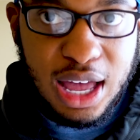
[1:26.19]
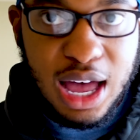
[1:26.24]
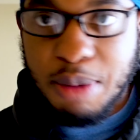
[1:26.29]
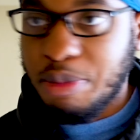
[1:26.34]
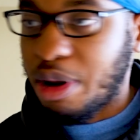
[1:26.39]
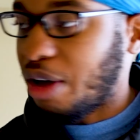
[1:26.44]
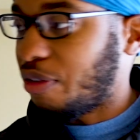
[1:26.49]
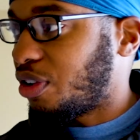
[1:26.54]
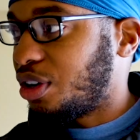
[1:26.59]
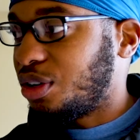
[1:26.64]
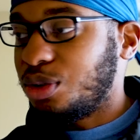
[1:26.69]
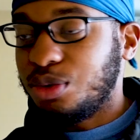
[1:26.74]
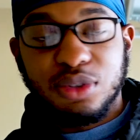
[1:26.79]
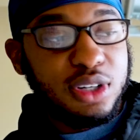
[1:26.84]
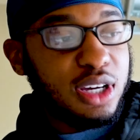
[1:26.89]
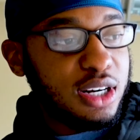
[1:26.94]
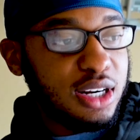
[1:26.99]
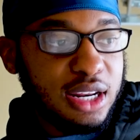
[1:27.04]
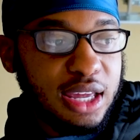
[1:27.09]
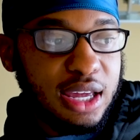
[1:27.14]
I'm not finna do
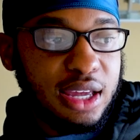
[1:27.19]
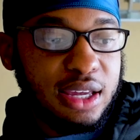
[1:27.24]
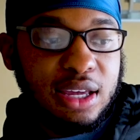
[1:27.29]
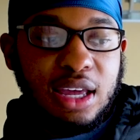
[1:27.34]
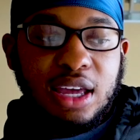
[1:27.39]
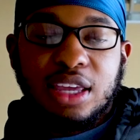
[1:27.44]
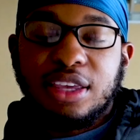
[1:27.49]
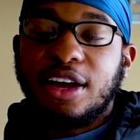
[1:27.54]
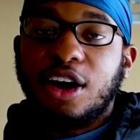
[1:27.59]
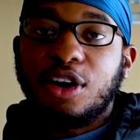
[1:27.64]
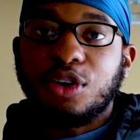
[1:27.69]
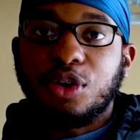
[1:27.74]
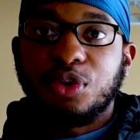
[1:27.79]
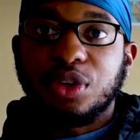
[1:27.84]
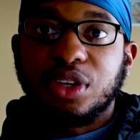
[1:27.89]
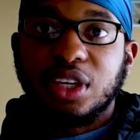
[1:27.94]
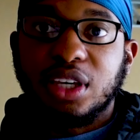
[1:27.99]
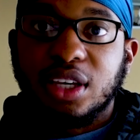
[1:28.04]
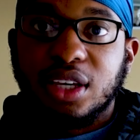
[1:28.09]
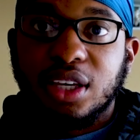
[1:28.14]
none of that. Y'all gonna
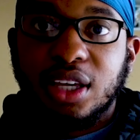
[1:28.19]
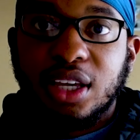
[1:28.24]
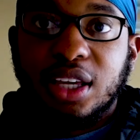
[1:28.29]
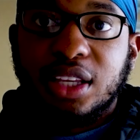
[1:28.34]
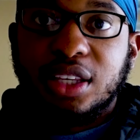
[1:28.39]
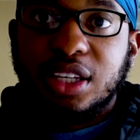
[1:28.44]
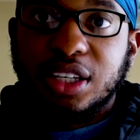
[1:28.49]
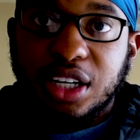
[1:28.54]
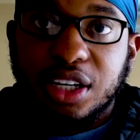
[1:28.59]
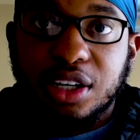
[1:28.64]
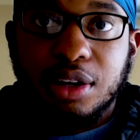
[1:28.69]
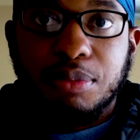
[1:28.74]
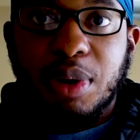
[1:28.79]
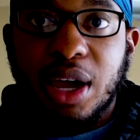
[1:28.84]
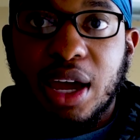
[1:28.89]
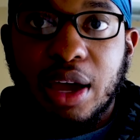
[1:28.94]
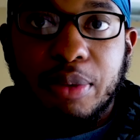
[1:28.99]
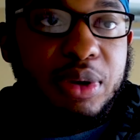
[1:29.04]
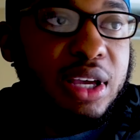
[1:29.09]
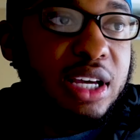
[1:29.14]
get the good and the
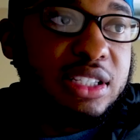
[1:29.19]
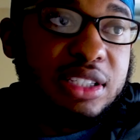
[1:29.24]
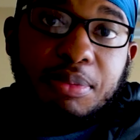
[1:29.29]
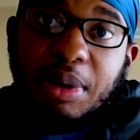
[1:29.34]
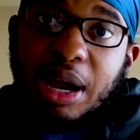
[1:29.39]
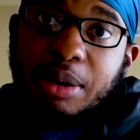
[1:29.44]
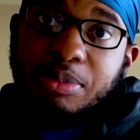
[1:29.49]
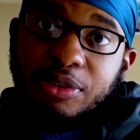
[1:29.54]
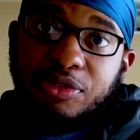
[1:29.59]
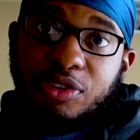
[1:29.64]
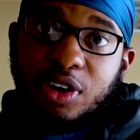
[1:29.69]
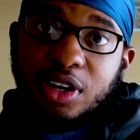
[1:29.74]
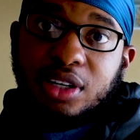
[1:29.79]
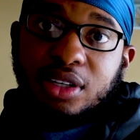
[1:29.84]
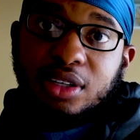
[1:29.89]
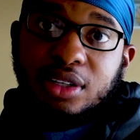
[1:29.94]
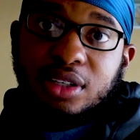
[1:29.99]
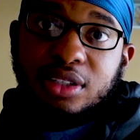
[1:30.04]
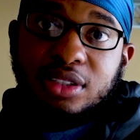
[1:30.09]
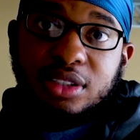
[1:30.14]
bad because it might be
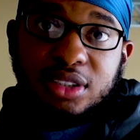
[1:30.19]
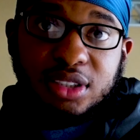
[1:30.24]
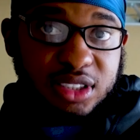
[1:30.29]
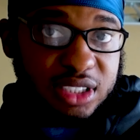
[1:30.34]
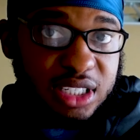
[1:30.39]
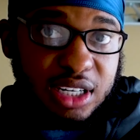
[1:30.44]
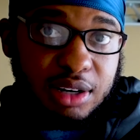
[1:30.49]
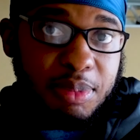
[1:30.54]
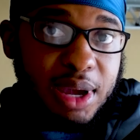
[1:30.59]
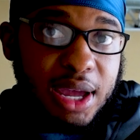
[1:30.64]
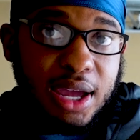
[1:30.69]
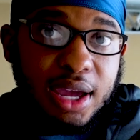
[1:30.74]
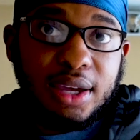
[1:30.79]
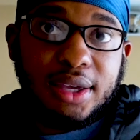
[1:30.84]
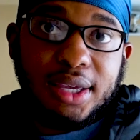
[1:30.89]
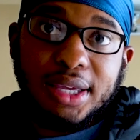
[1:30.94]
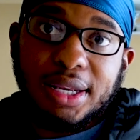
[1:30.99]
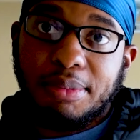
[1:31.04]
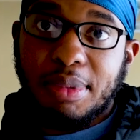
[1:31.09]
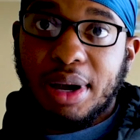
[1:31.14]
funny, you see the
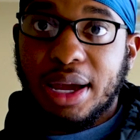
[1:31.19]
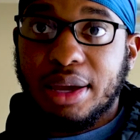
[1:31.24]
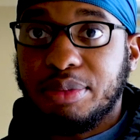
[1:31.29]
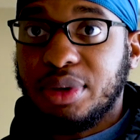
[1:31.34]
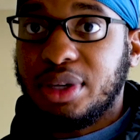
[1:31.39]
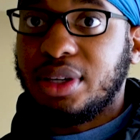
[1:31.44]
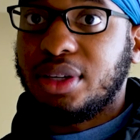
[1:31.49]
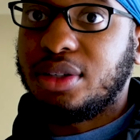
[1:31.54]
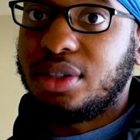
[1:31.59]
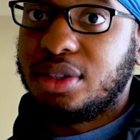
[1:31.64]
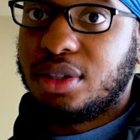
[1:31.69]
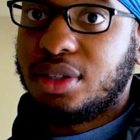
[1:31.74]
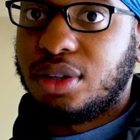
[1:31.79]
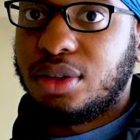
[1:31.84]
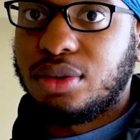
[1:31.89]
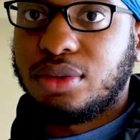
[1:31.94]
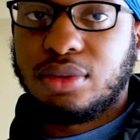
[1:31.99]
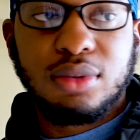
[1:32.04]
bad, and it might be, you know,